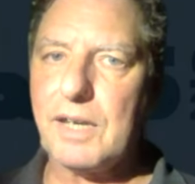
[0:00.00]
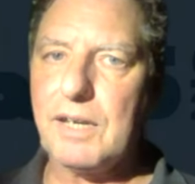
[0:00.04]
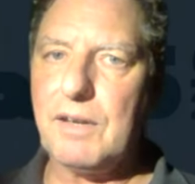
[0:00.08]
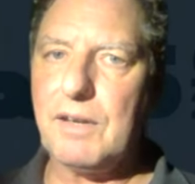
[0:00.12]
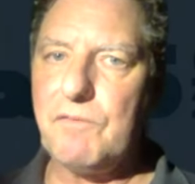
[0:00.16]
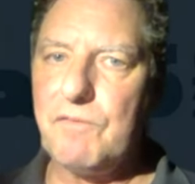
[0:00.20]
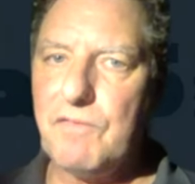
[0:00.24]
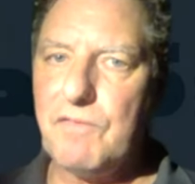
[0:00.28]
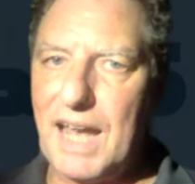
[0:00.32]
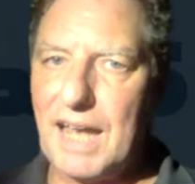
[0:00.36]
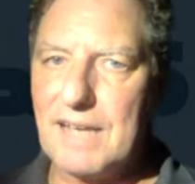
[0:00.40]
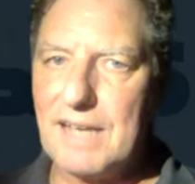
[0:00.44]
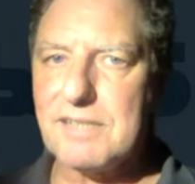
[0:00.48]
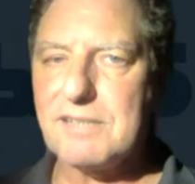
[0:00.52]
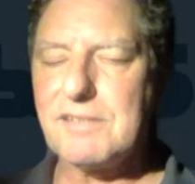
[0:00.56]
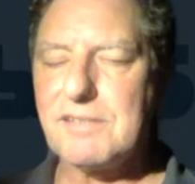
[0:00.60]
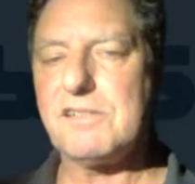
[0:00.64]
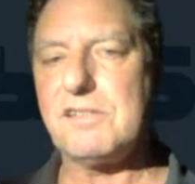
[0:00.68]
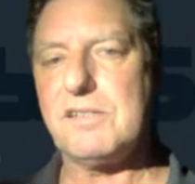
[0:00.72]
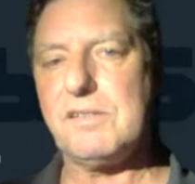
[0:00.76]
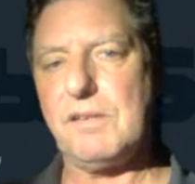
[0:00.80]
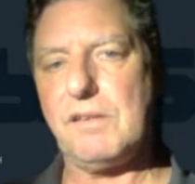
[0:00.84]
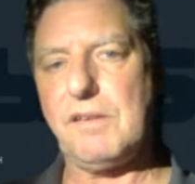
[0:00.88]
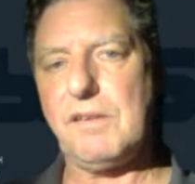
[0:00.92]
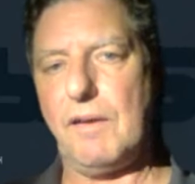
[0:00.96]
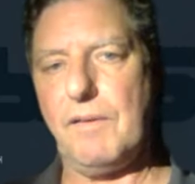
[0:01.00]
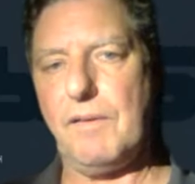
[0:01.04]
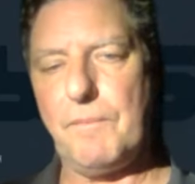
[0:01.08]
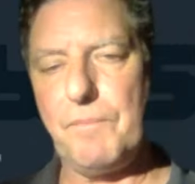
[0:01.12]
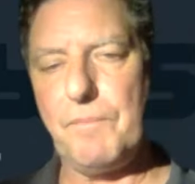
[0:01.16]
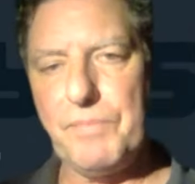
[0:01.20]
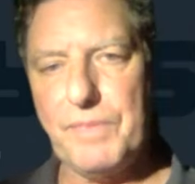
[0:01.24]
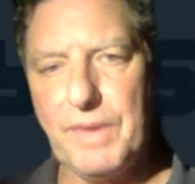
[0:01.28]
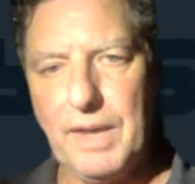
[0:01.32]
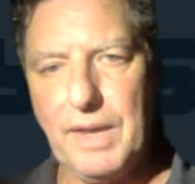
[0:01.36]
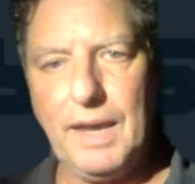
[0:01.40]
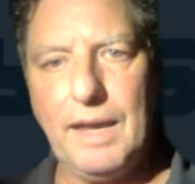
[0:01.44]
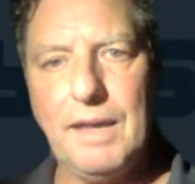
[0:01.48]
invests
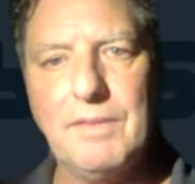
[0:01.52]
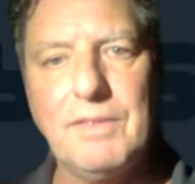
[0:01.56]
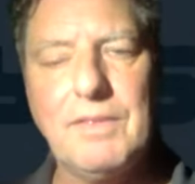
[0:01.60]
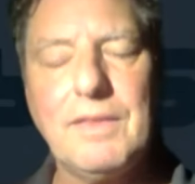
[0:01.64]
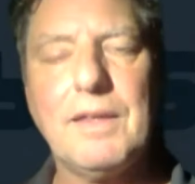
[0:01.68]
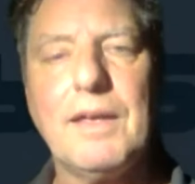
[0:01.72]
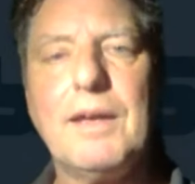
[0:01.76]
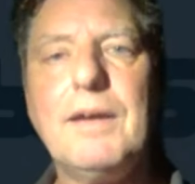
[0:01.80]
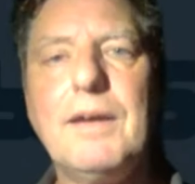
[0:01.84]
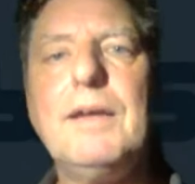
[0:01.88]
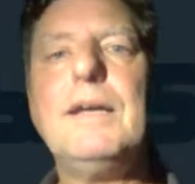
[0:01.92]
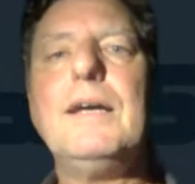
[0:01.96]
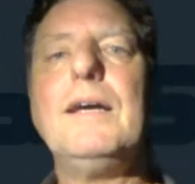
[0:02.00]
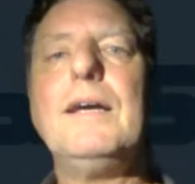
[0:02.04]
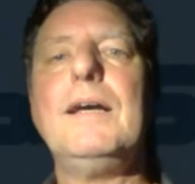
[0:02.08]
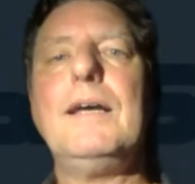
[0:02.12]
in